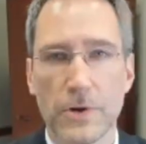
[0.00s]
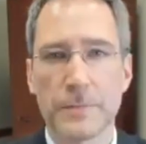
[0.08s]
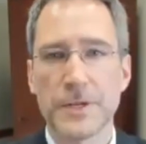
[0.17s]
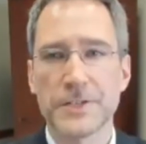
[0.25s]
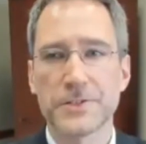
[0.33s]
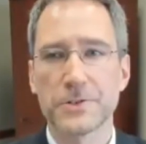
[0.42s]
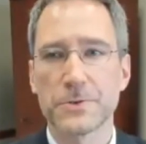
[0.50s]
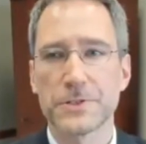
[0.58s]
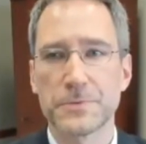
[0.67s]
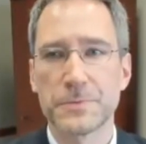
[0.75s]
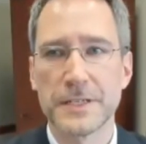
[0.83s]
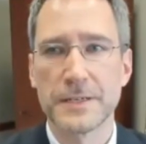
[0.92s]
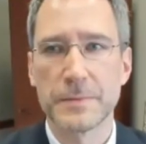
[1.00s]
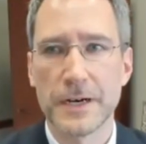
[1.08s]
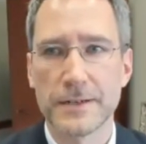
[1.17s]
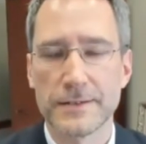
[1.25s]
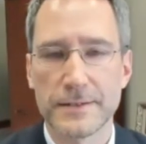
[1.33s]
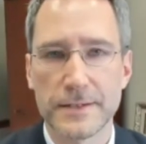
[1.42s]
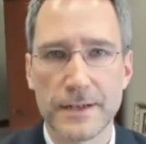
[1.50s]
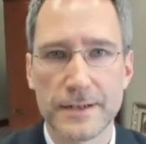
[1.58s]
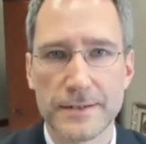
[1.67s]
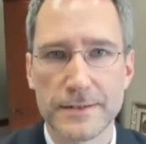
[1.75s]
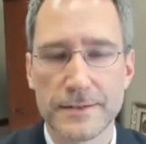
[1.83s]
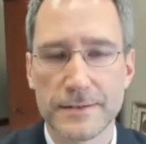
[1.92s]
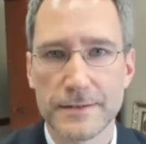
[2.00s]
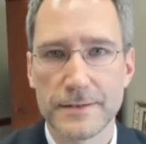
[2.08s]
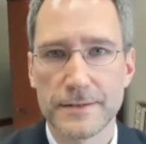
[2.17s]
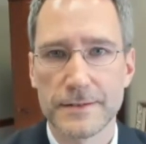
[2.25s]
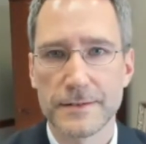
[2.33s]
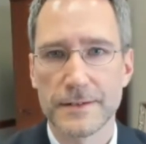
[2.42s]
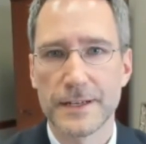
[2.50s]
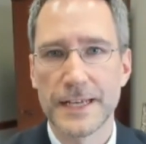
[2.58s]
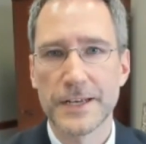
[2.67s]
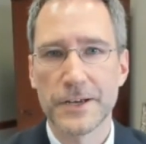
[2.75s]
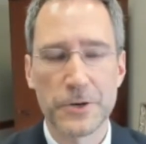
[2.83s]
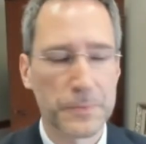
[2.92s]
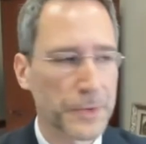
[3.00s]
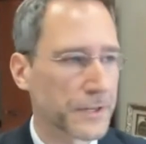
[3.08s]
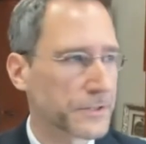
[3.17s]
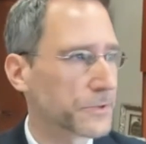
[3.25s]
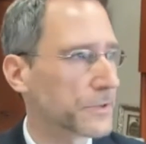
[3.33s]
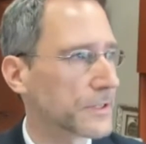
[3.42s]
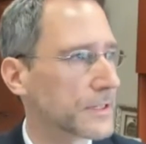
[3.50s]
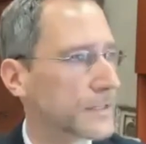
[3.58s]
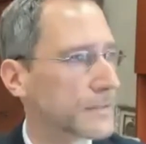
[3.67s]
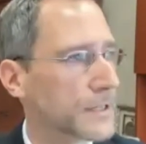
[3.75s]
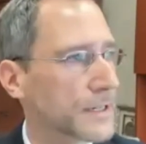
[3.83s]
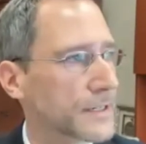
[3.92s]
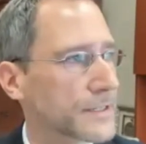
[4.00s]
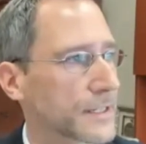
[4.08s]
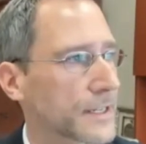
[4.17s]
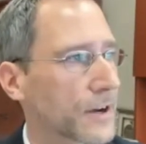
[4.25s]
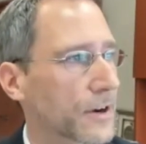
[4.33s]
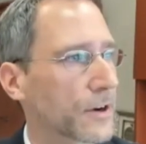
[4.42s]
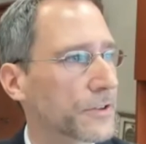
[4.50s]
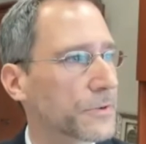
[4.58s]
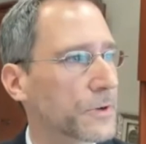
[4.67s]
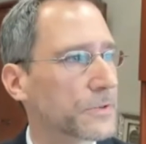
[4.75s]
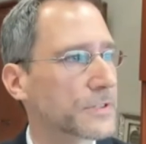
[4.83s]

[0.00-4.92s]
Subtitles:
I'm not sure what you mean about an 800-pound gorilla sitting on our throats,